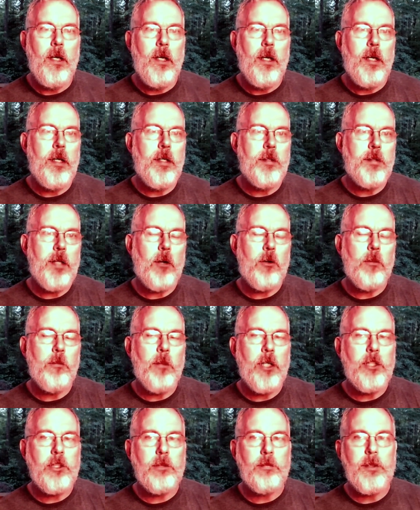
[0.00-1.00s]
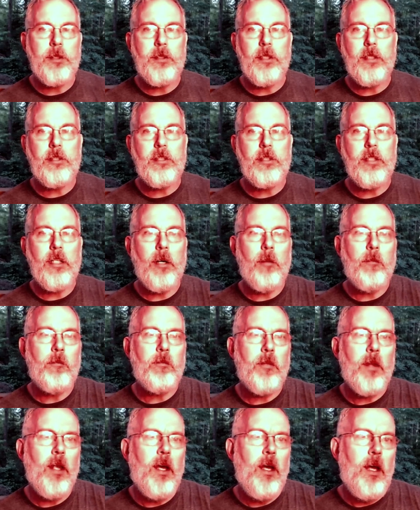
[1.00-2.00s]
And that reminds me that um,
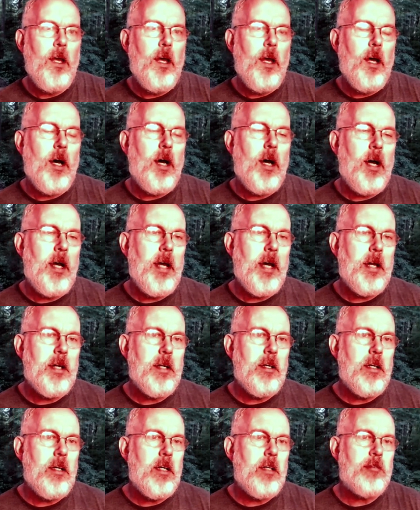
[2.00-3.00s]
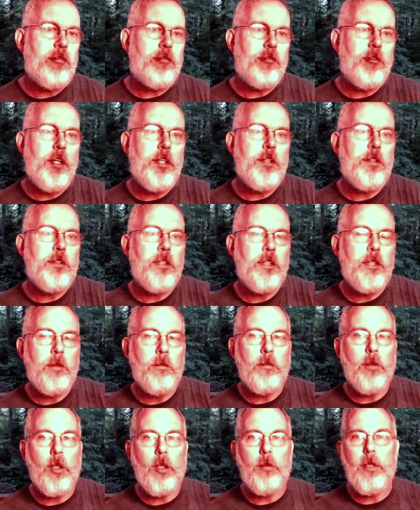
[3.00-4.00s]
I had a, a friend
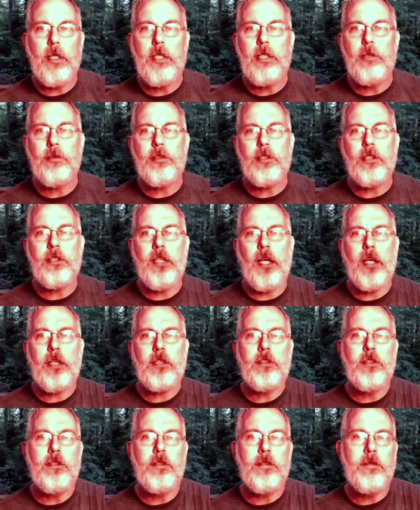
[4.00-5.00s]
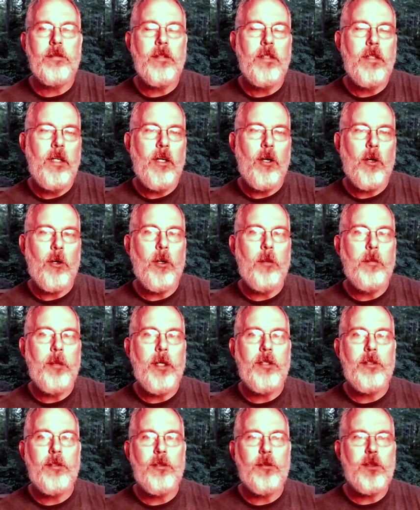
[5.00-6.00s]
in Burma. He was a Texan
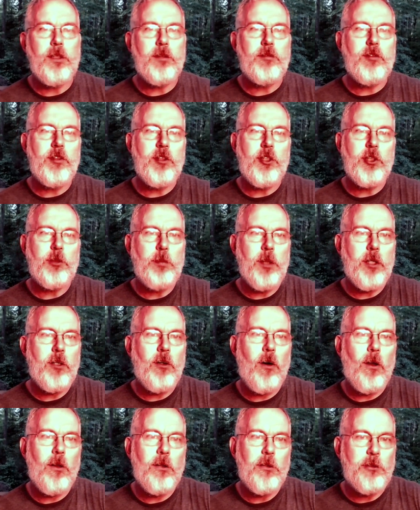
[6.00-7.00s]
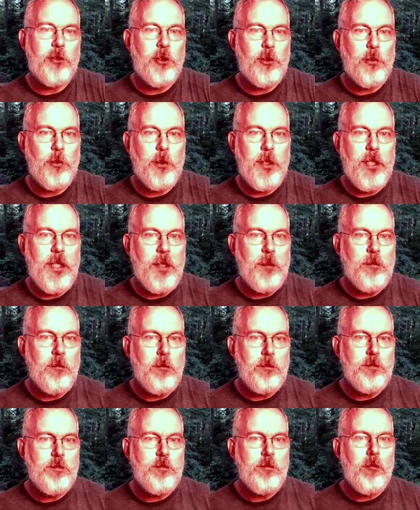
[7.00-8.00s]
hermit who lived in this big hollow tree.
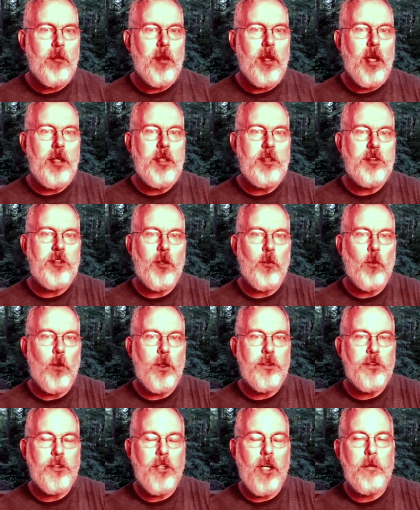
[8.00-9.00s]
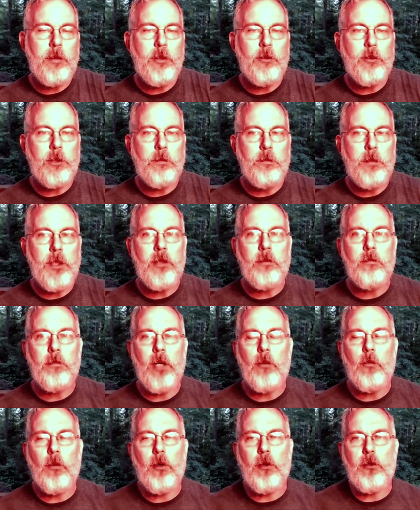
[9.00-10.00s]
And he said one time he was bitten
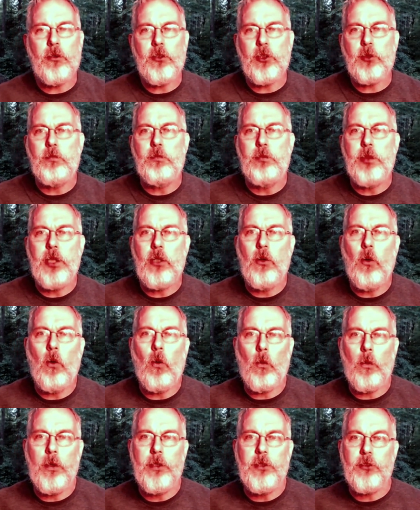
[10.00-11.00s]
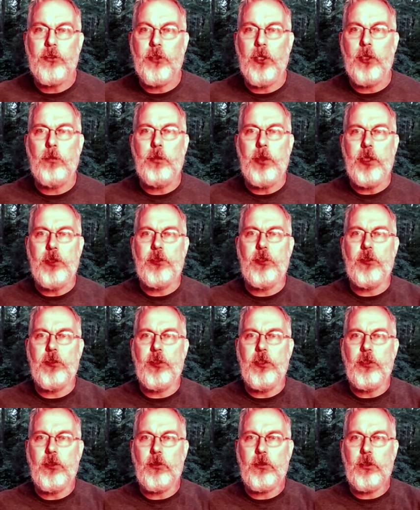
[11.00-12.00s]
by one of those big orange centipedes. They're
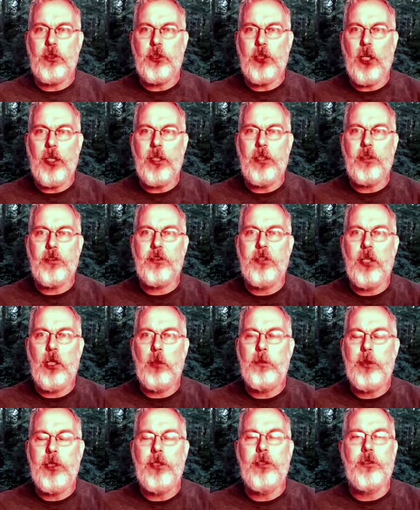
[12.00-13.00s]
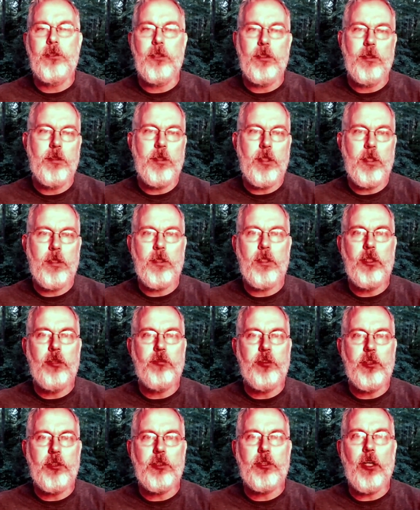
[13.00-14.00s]
these giant centipedes that live
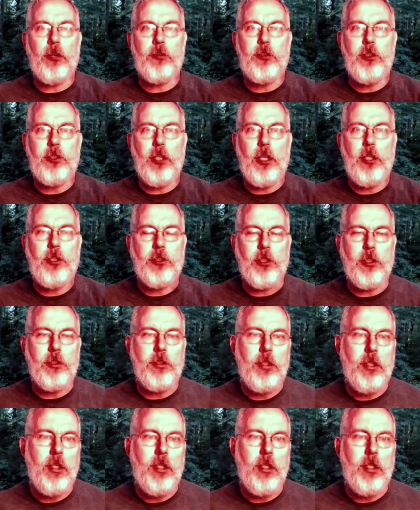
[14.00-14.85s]
in Southeast Asia.